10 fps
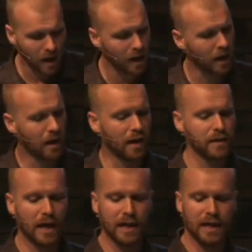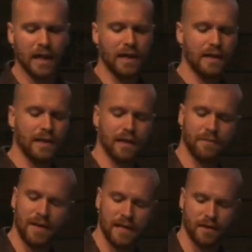
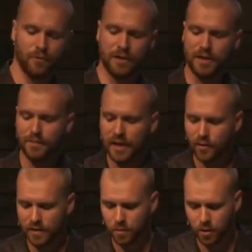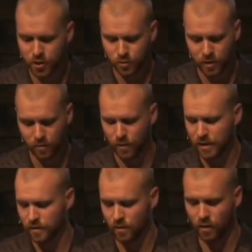We beat around the bush
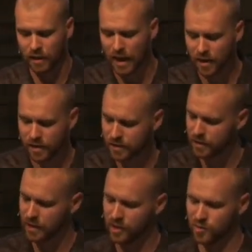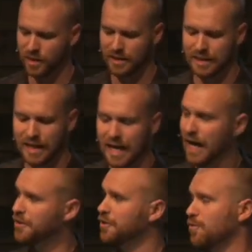with a lot of these things, but today
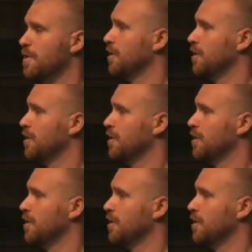I just want to